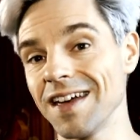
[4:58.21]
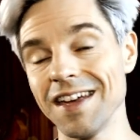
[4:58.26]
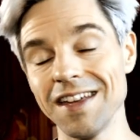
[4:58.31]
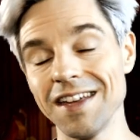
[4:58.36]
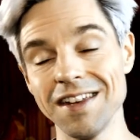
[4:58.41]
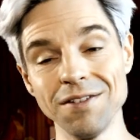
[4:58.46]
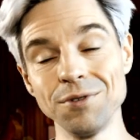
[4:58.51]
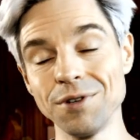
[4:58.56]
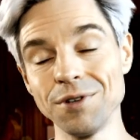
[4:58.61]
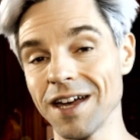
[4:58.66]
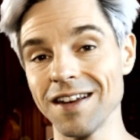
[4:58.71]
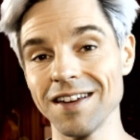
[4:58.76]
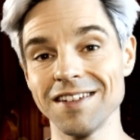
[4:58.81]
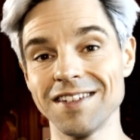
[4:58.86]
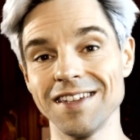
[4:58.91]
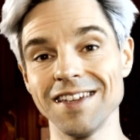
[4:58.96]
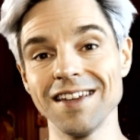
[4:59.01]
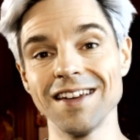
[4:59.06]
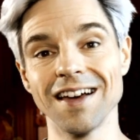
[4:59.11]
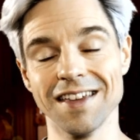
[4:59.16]
in
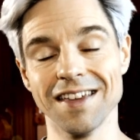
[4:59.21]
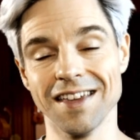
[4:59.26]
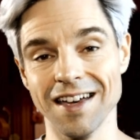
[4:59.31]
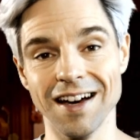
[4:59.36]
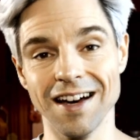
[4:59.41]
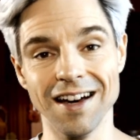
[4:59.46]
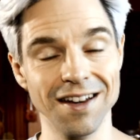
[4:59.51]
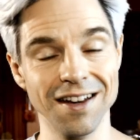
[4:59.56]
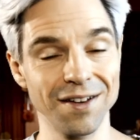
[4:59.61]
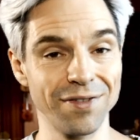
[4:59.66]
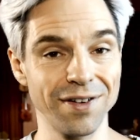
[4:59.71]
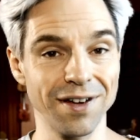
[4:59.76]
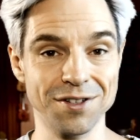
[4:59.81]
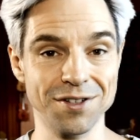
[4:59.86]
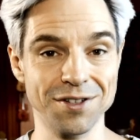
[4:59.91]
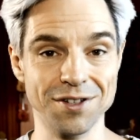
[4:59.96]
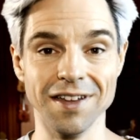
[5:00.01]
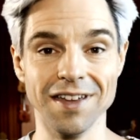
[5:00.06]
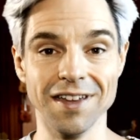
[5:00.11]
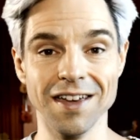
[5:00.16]
reality, like color
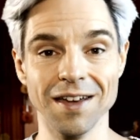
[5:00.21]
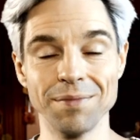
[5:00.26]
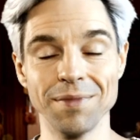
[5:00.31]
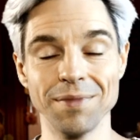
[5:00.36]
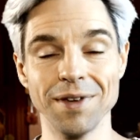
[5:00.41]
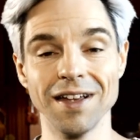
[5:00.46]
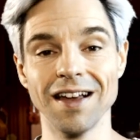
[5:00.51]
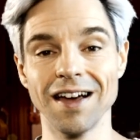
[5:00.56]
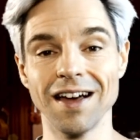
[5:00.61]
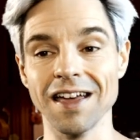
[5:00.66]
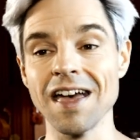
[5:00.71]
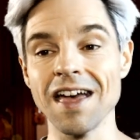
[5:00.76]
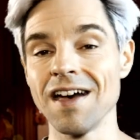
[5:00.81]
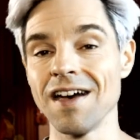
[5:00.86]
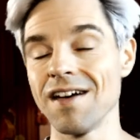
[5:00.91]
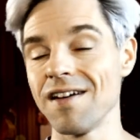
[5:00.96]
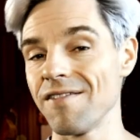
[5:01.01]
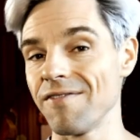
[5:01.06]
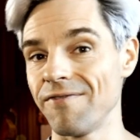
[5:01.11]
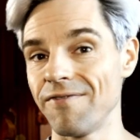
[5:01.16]
affection can be like
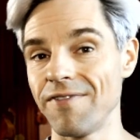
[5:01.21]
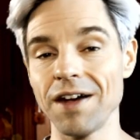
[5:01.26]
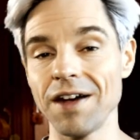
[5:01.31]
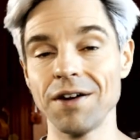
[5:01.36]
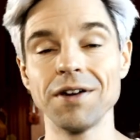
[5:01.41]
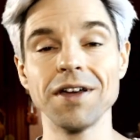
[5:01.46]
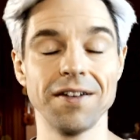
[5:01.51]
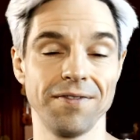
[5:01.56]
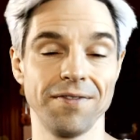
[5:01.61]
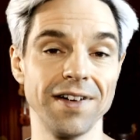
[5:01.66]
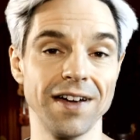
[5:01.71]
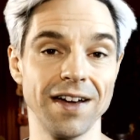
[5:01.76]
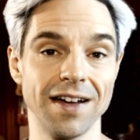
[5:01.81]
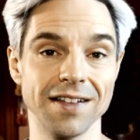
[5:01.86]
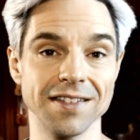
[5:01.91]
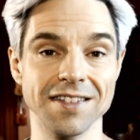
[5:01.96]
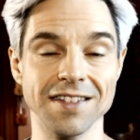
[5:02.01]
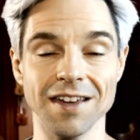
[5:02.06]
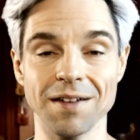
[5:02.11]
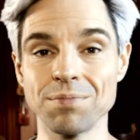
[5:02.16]
very
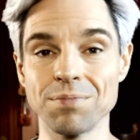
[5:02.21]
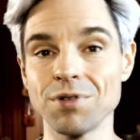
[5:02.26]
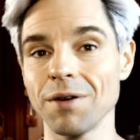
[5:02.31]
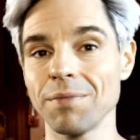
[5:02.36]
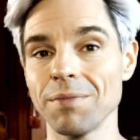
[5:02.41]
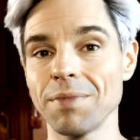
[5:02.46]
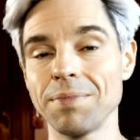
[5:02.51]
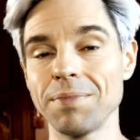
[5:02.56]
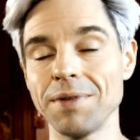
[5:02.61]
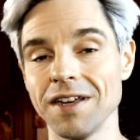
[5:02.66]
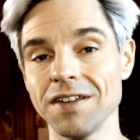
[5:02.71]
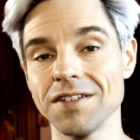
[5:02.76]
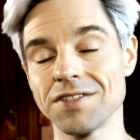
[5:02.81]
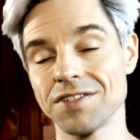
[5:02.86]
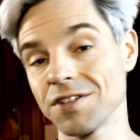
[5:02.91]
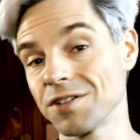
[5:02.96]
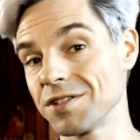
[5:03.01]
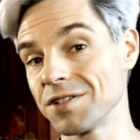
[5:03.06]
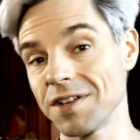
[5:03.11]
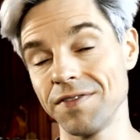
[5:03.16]
advanced, and probably
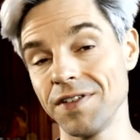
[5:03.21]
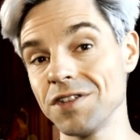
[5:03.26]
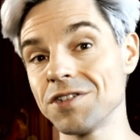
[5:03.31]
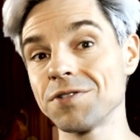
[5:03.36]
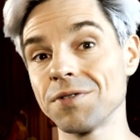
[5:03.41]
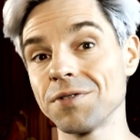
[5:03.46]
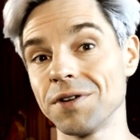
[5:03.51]
so DaVinci